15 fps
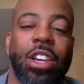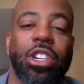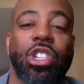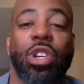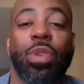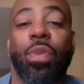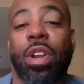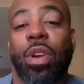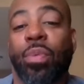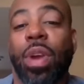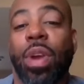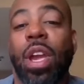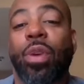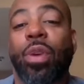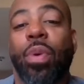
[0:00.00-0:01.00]
She wanted to
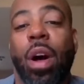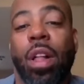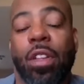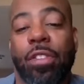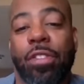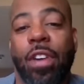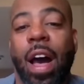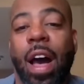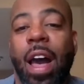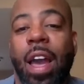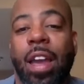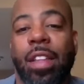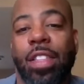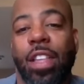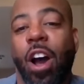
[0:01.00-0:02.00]

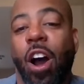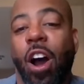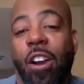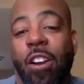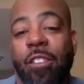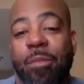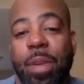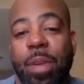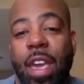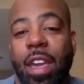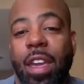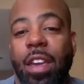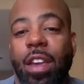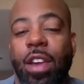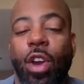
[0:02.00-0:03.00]
re-qualify the
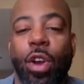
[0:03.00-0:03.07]
RFP